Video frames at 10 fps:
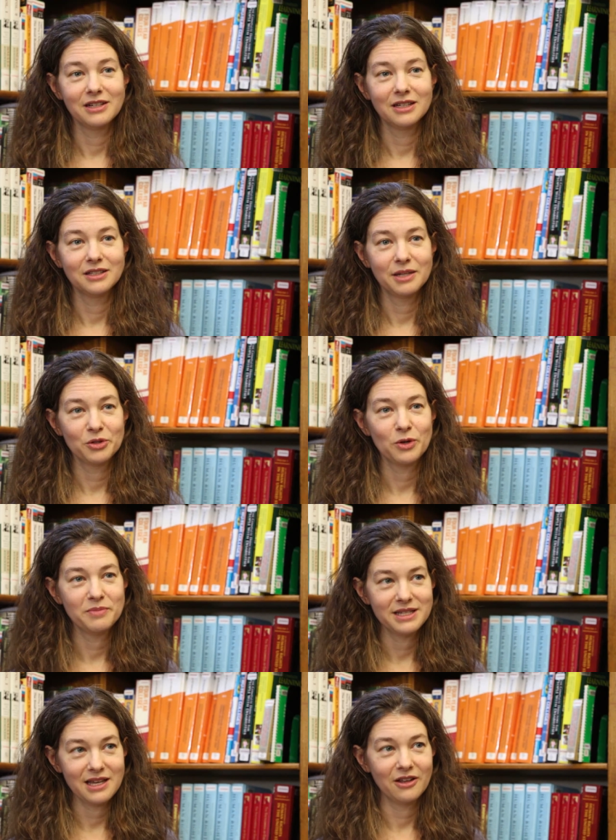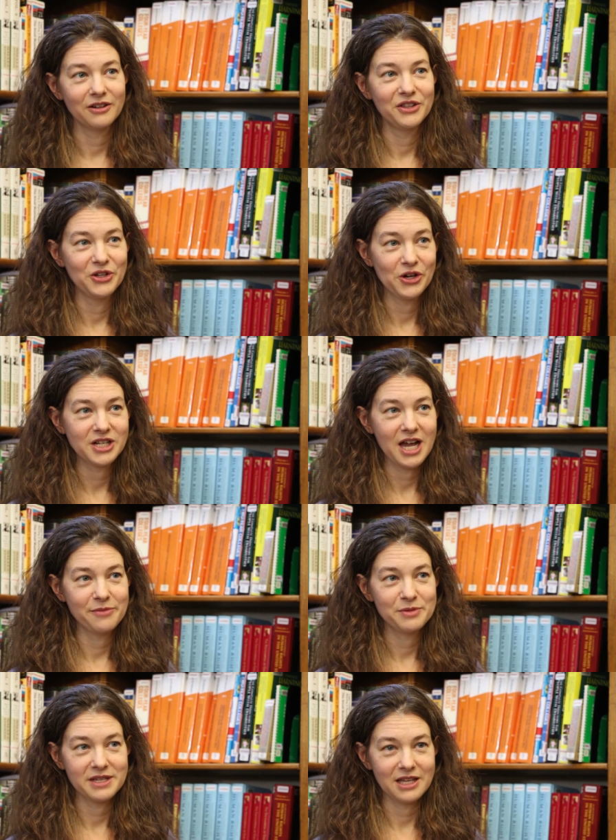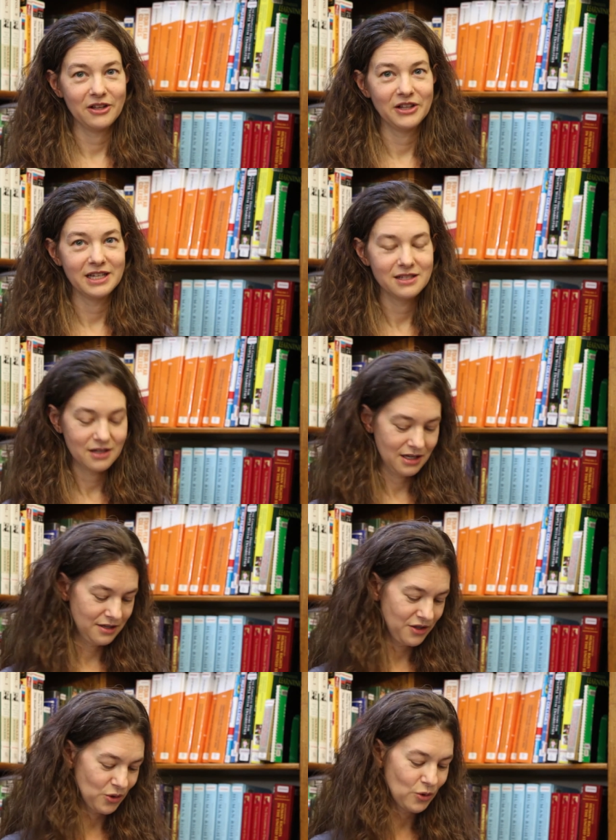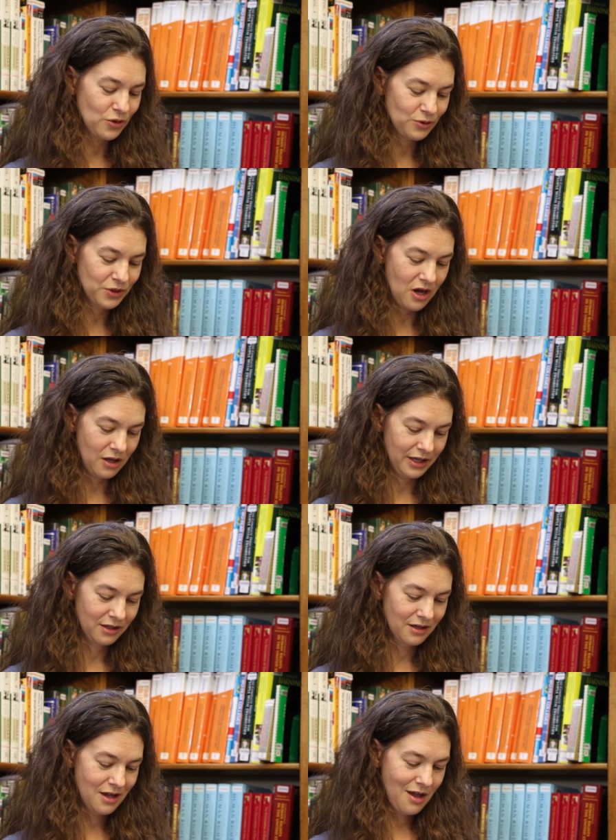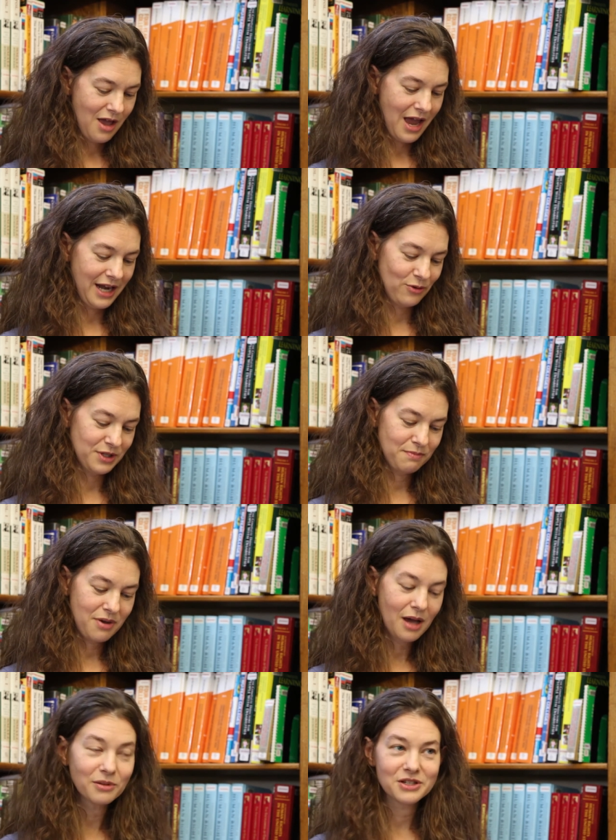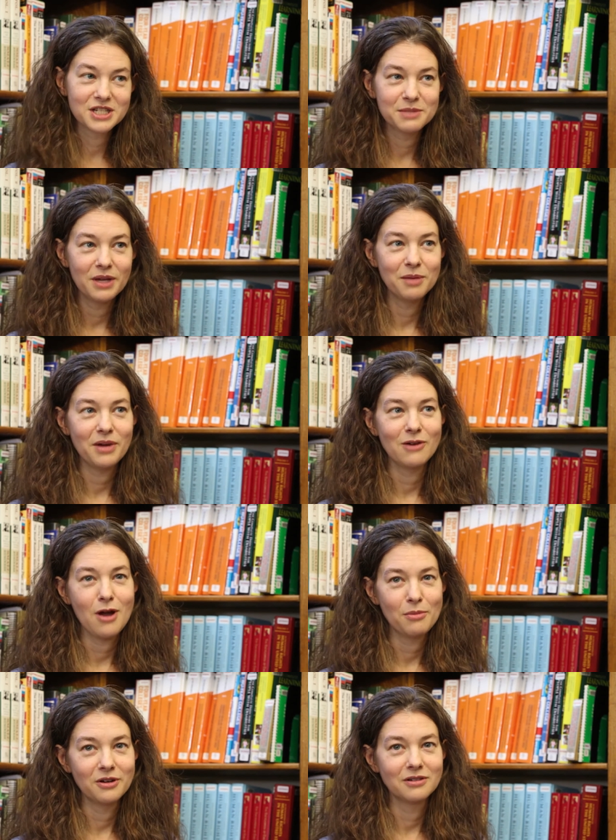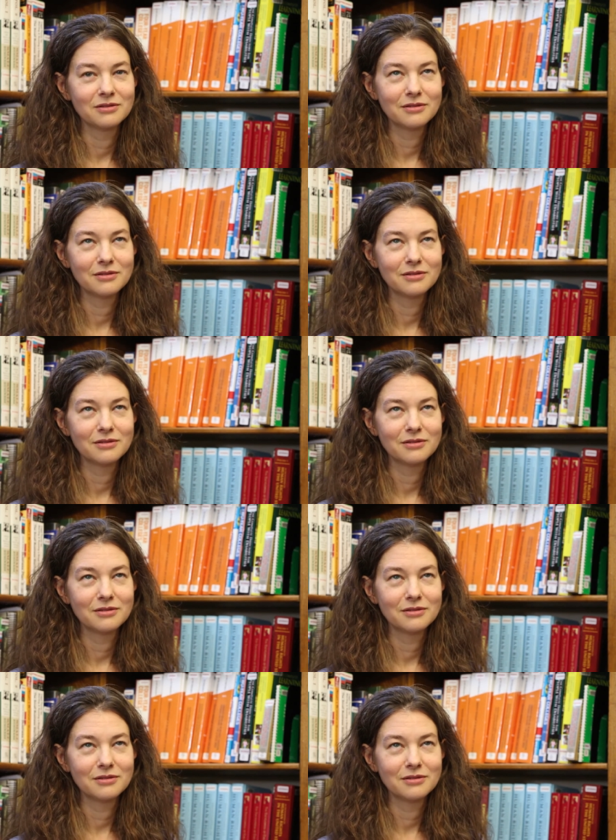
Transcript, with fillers: The number one bestseller in the New York Times bestseller list is The Cuckoo's Calling, and it was published as being by Robert